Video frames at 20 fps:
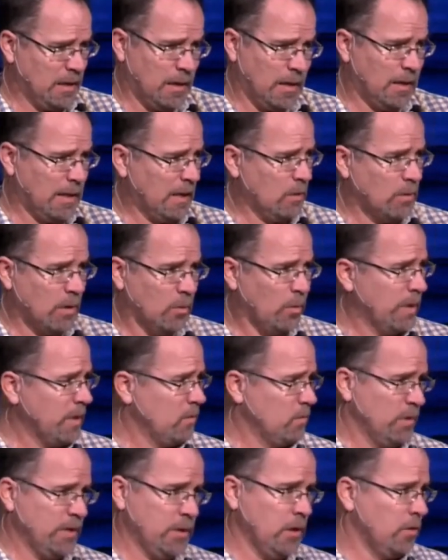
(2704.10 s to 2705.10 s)
I'm like, well, we
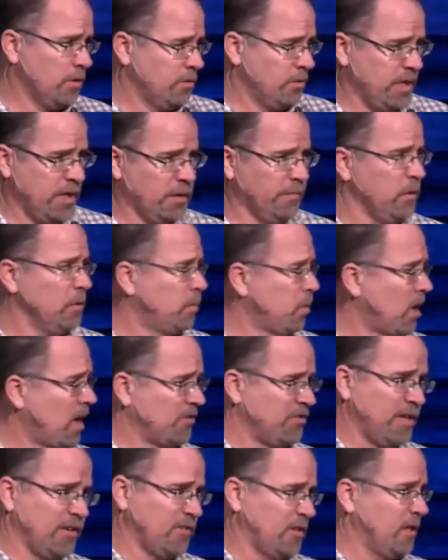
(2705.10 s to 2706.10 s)
go through an interview
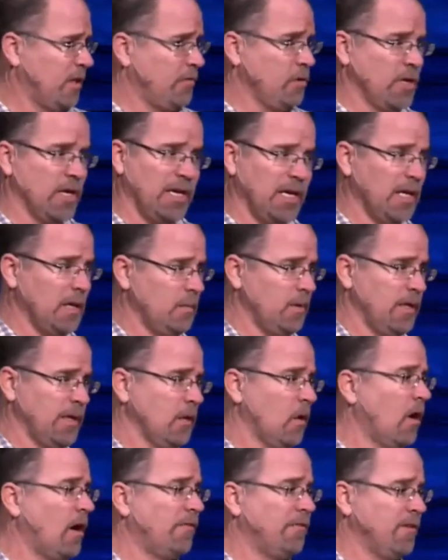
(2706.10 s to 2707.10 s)
process, and if you could get him to the
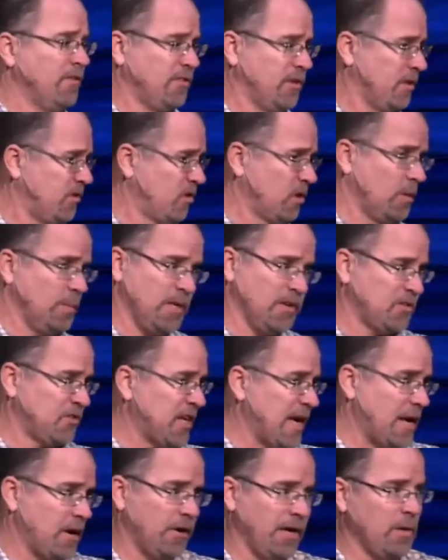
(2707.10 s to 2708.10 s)
office, and it's going to be a
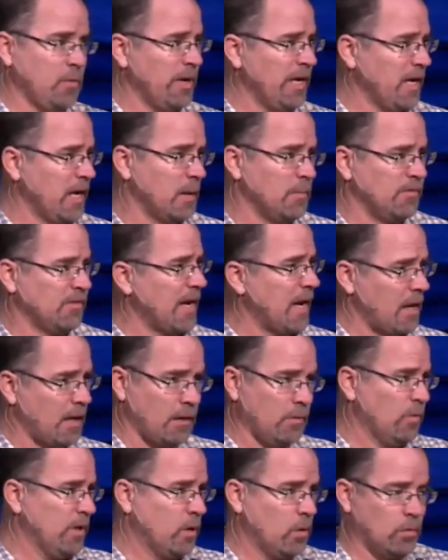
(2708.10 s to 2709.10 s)
Saturday when he comes out,
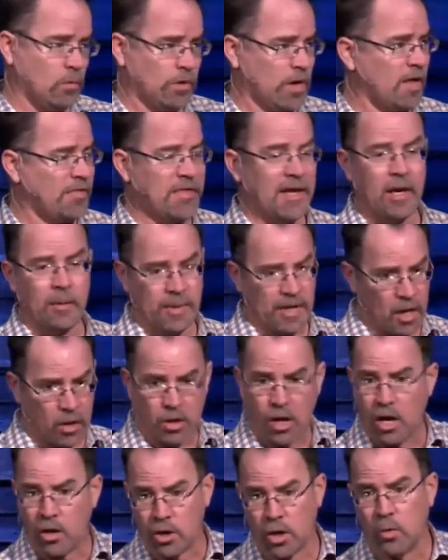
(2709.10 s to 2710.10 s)
we're not there, but
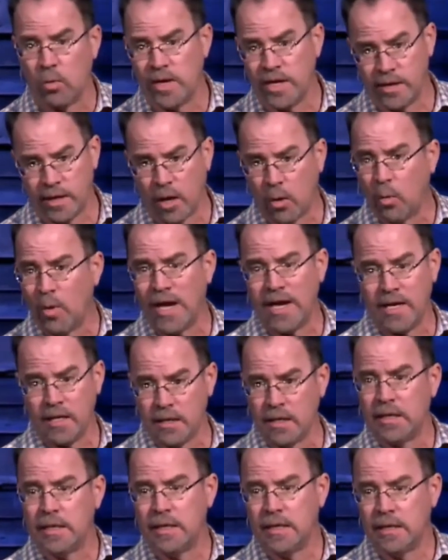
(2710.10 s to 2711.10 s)
I'll go in and I'll wait.
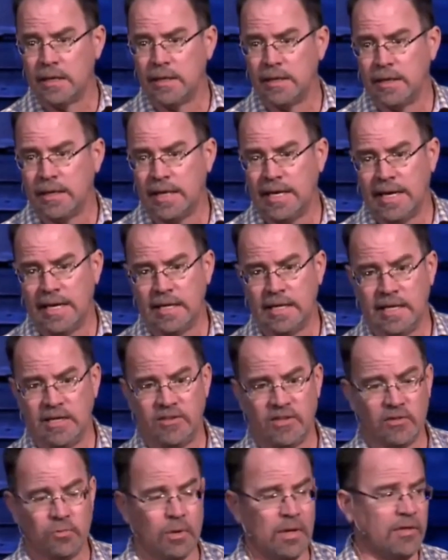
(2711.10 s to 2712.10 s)
And he
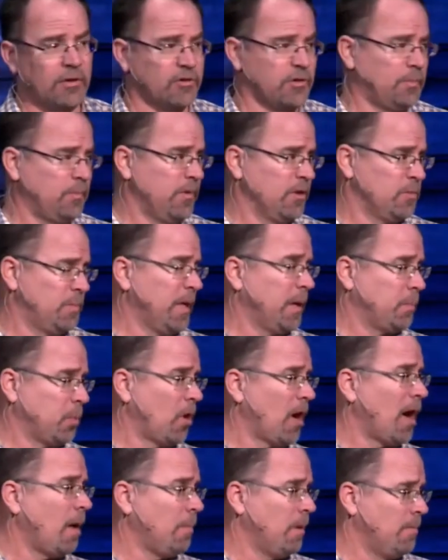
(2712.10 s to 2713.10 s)
says, well, there's been a
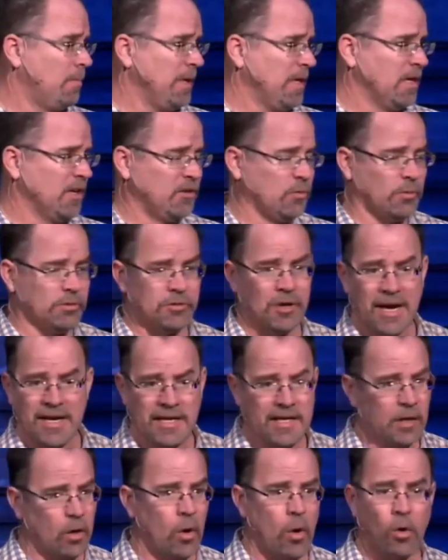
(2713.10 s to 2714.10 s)
problem because we're trying to
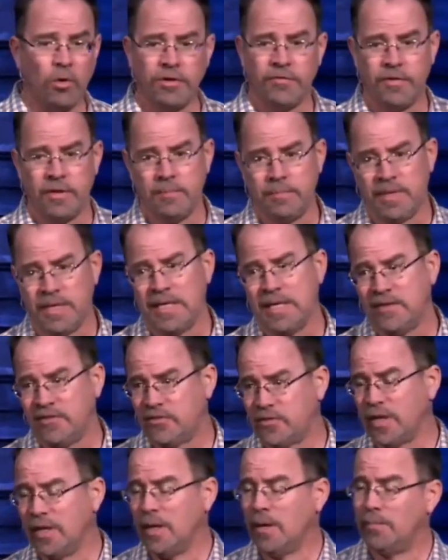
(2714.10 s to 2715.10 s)
get a hold of him, but
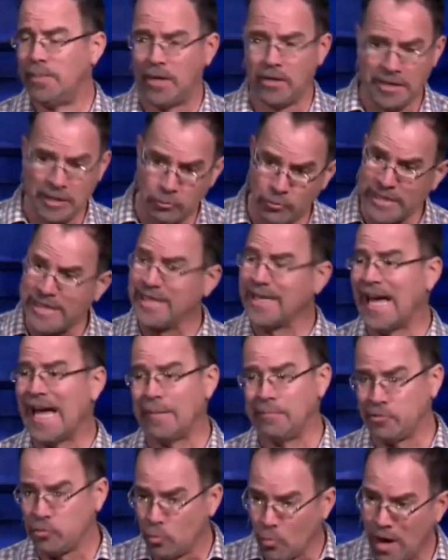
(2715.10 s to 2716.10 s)
he's apparently
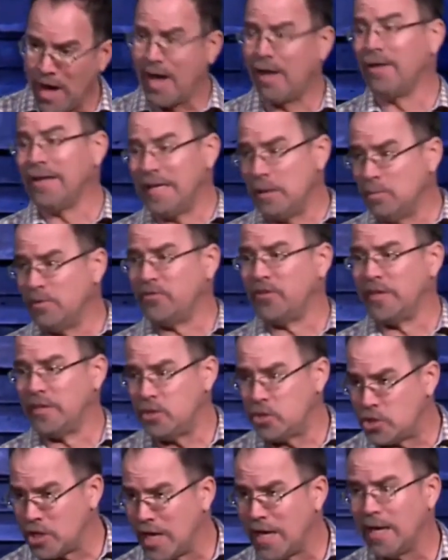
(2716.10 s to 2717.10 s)
relapsed while he was in
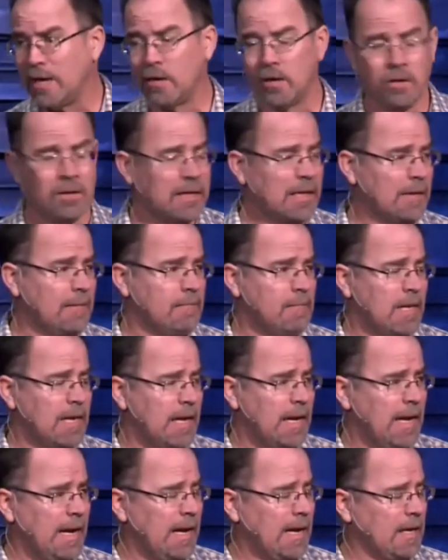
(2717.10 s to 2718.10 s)
jail,
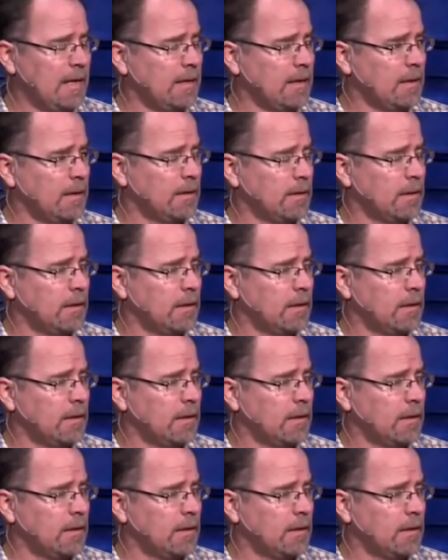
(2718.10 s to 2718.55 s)
and